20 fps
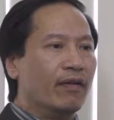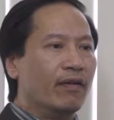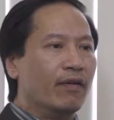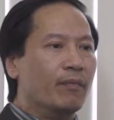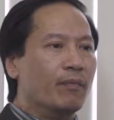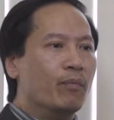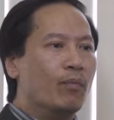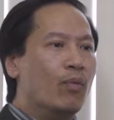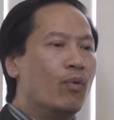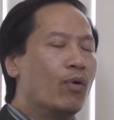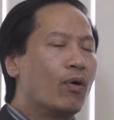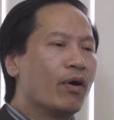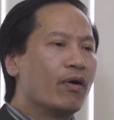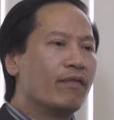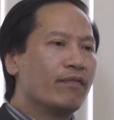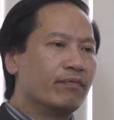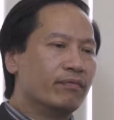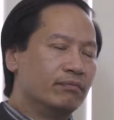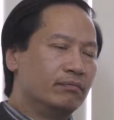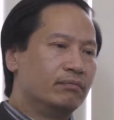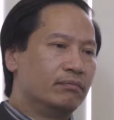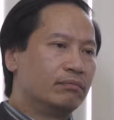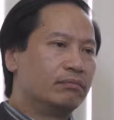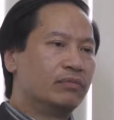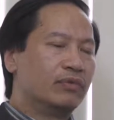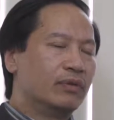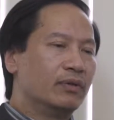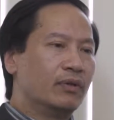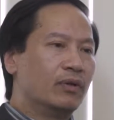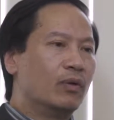More
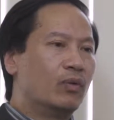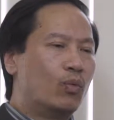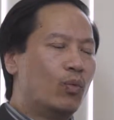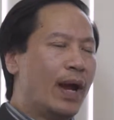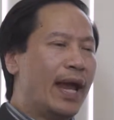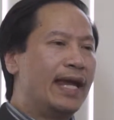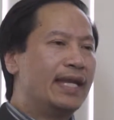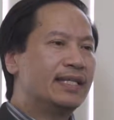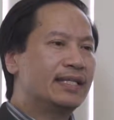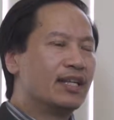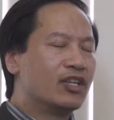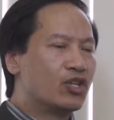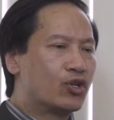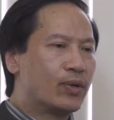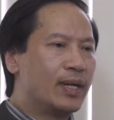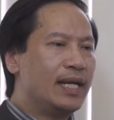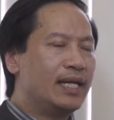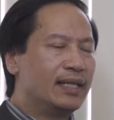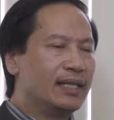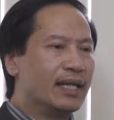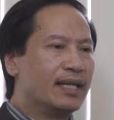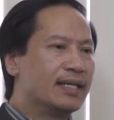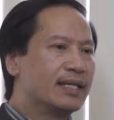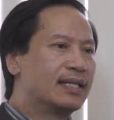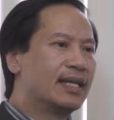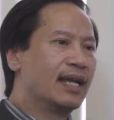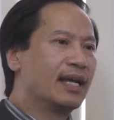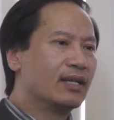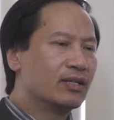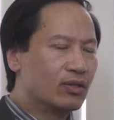ways to treat these
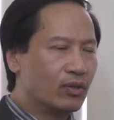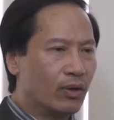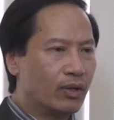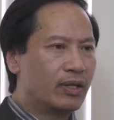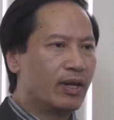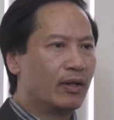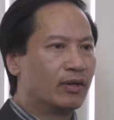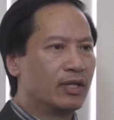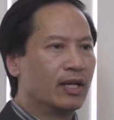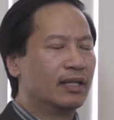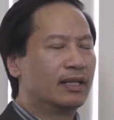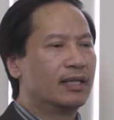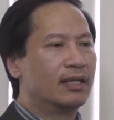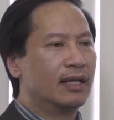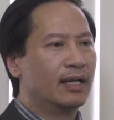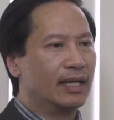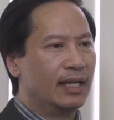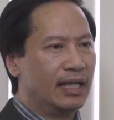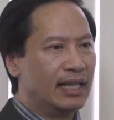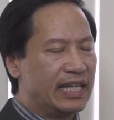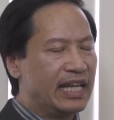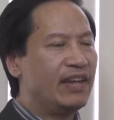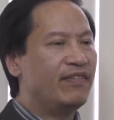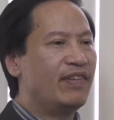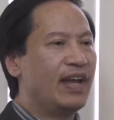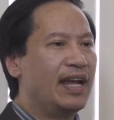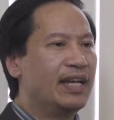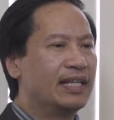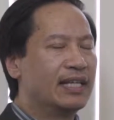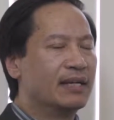things or to
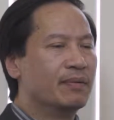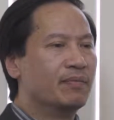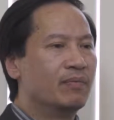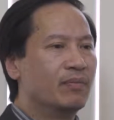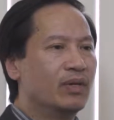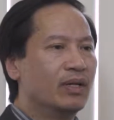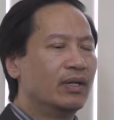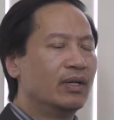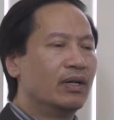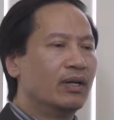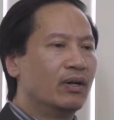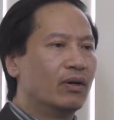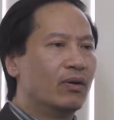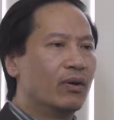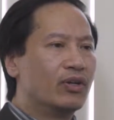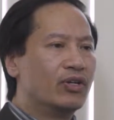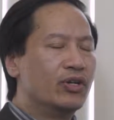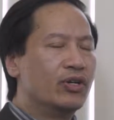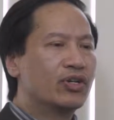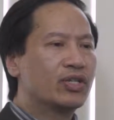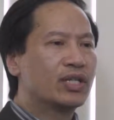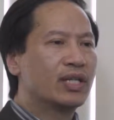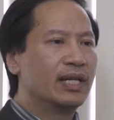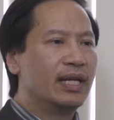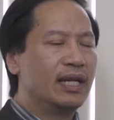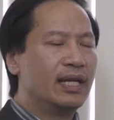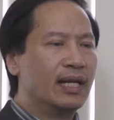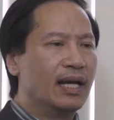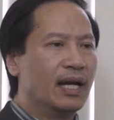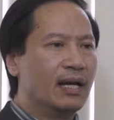alleviate them are
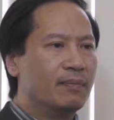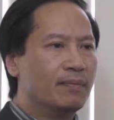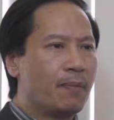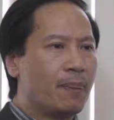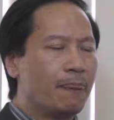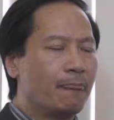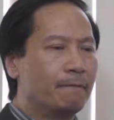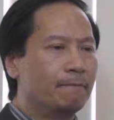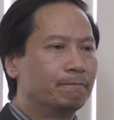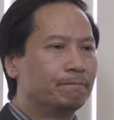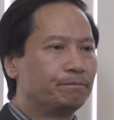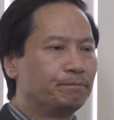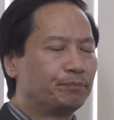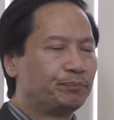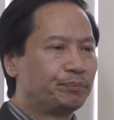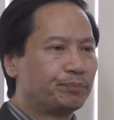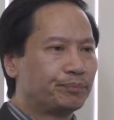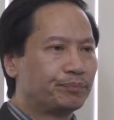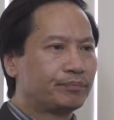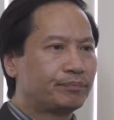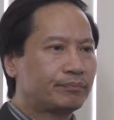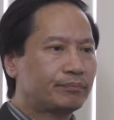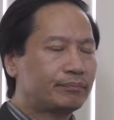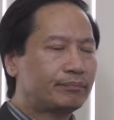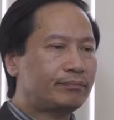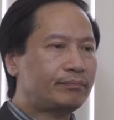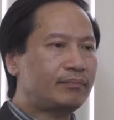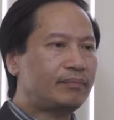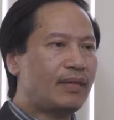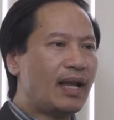usually
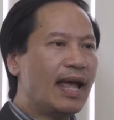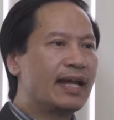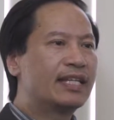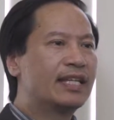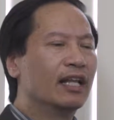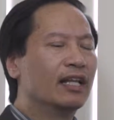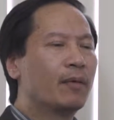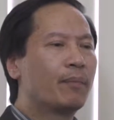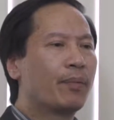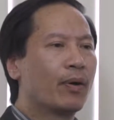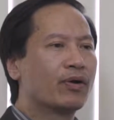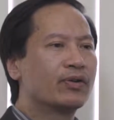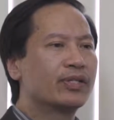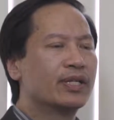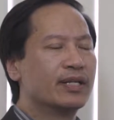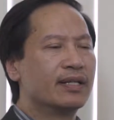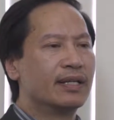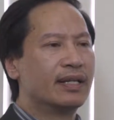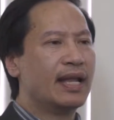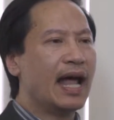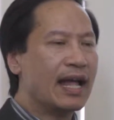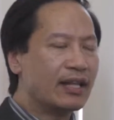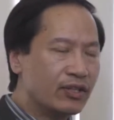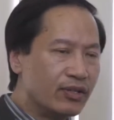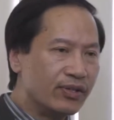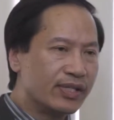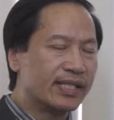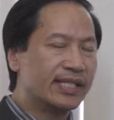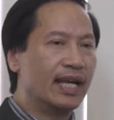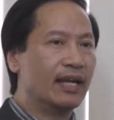I tell a person not
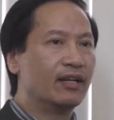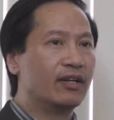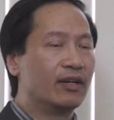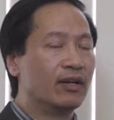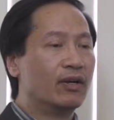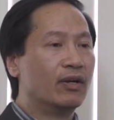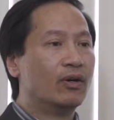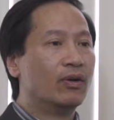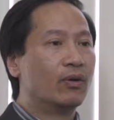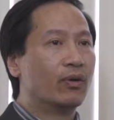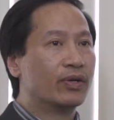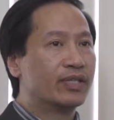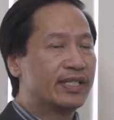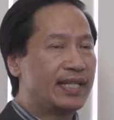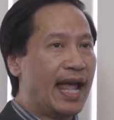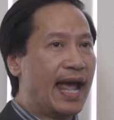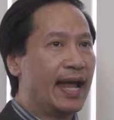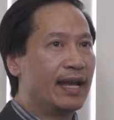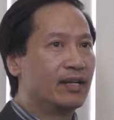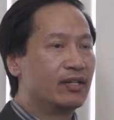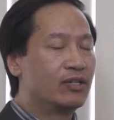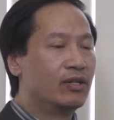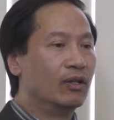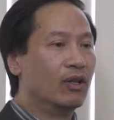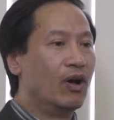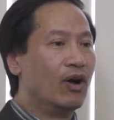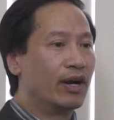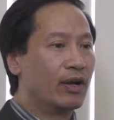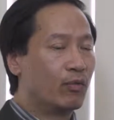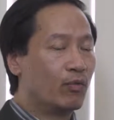to sit or stand too
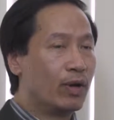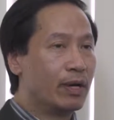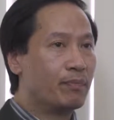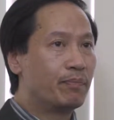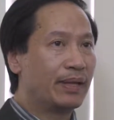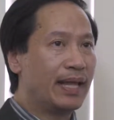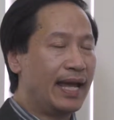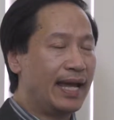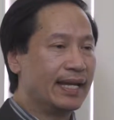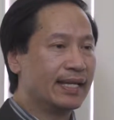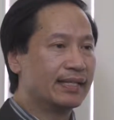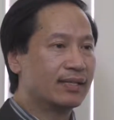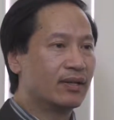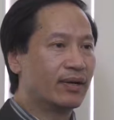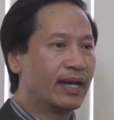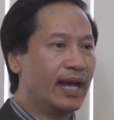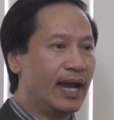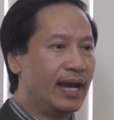long in one place, okay,